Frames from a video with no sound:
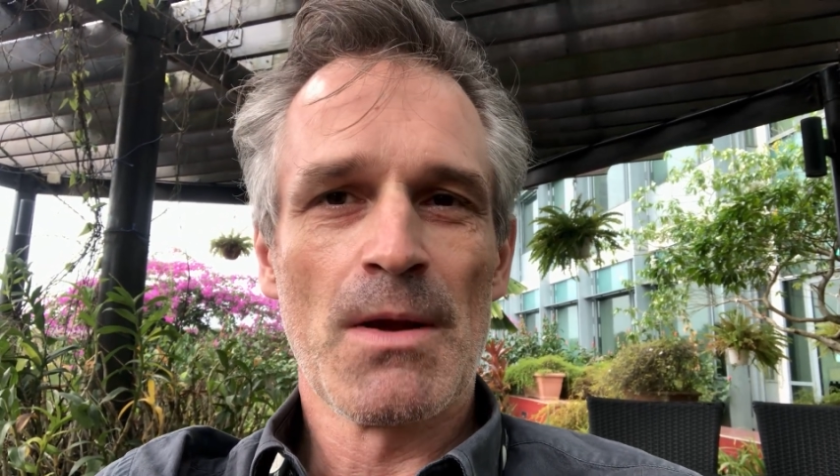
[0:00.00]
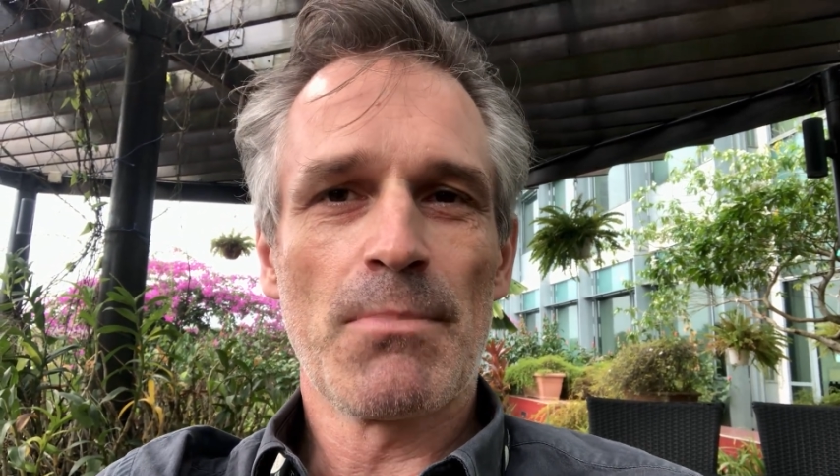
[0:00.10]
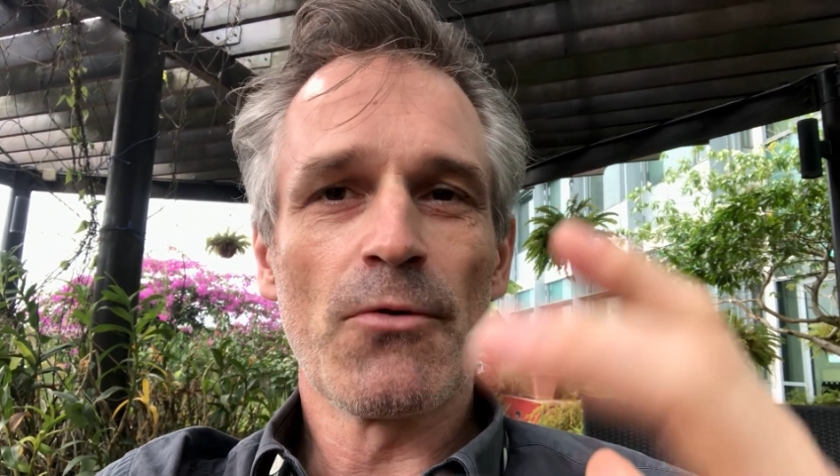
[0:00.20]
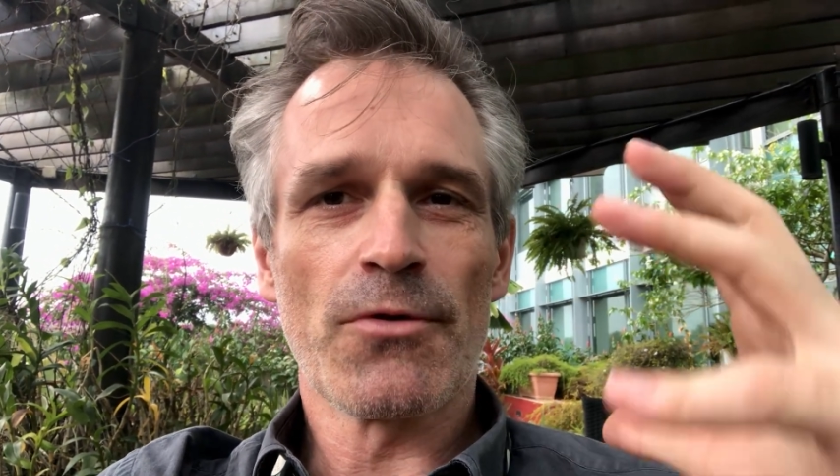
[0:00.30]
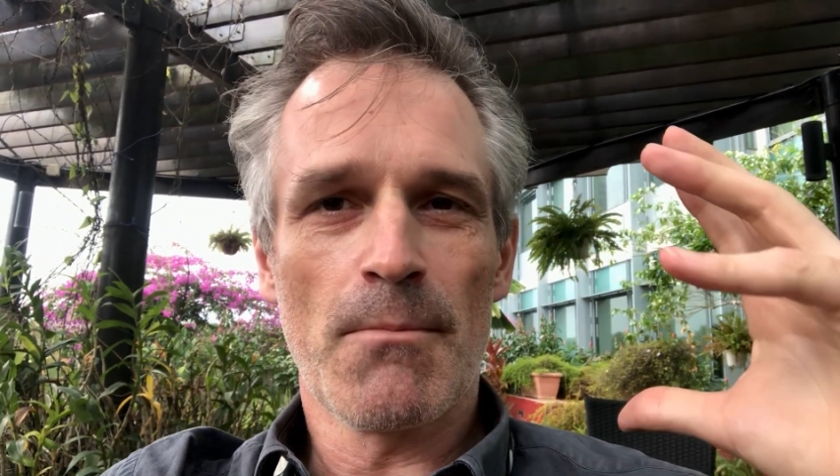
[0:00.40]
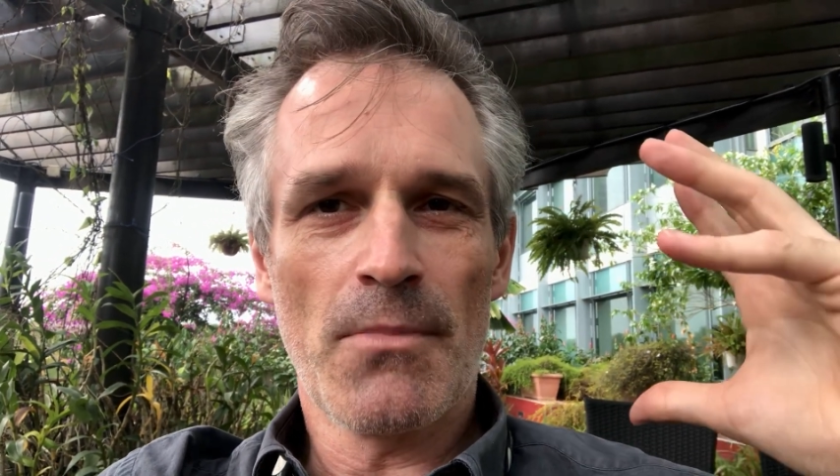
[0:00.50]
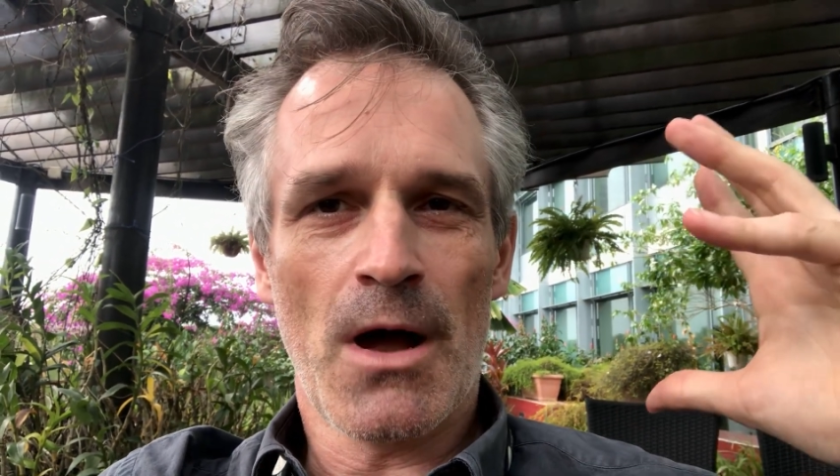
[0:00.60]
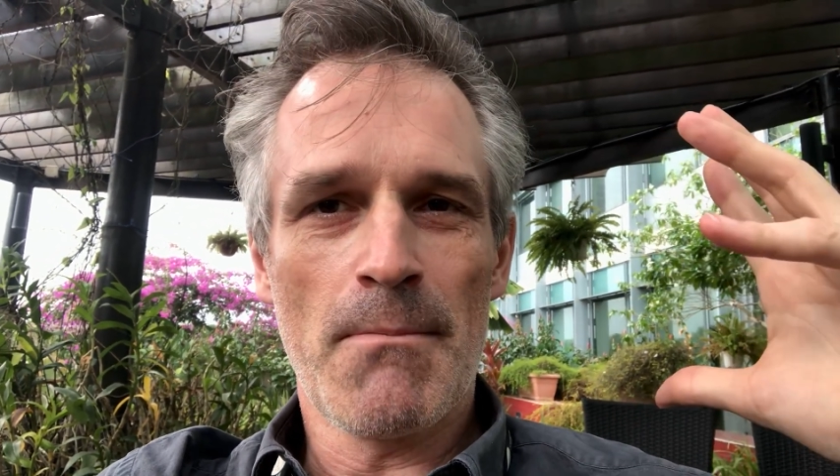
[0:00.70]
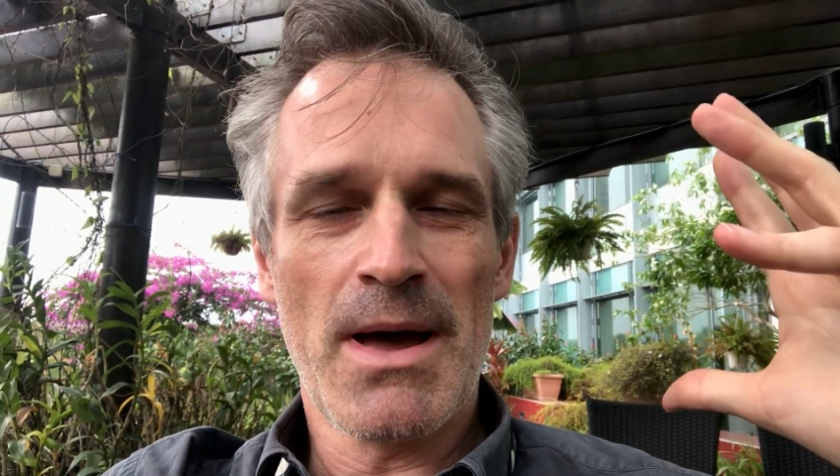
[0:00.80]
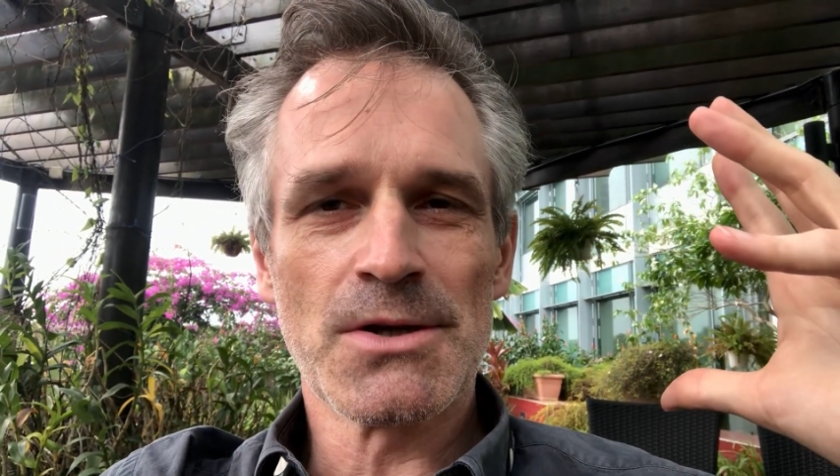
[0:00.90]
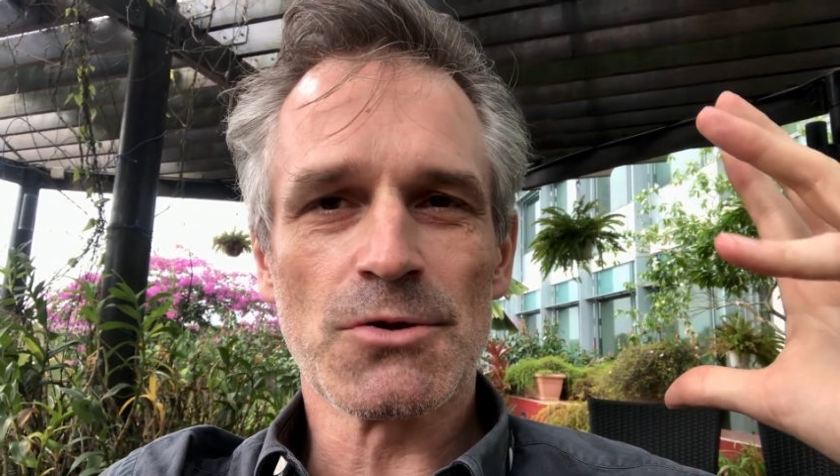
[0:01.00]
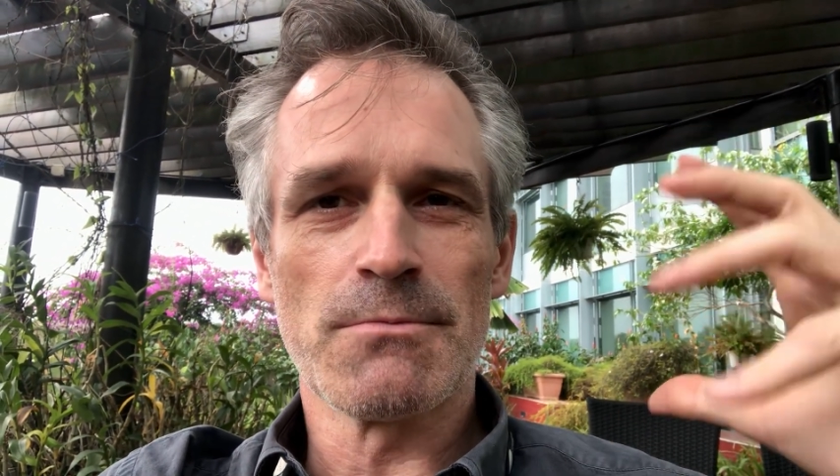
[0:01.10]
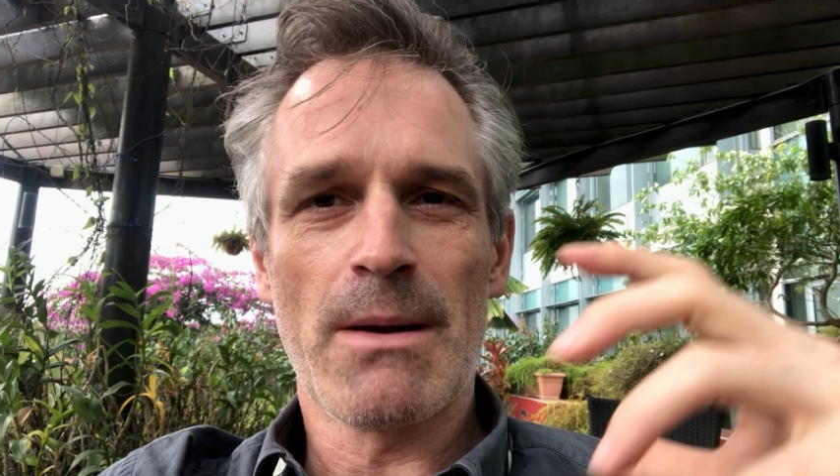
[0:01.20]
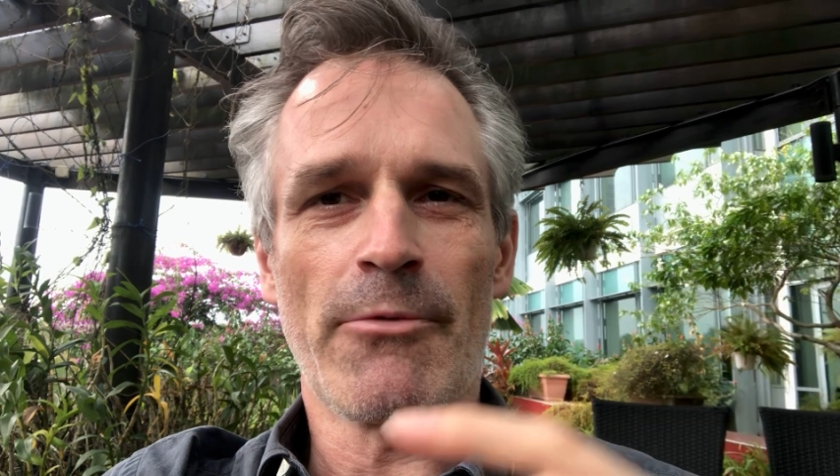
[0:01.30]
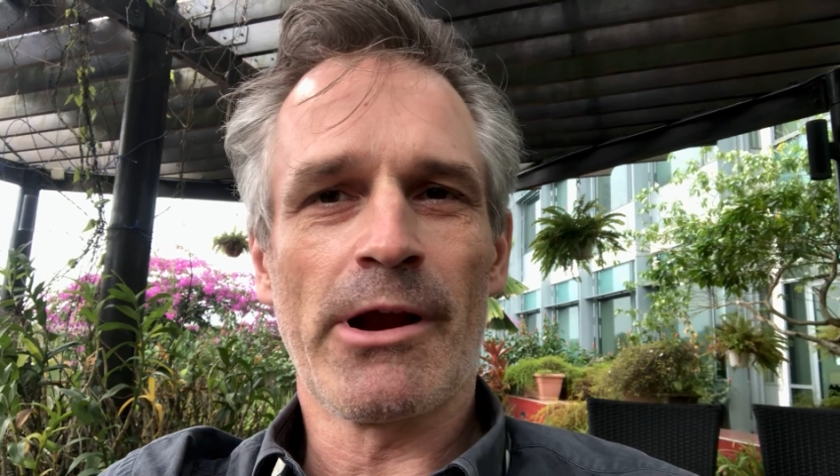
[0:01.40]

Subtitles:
both our mental memory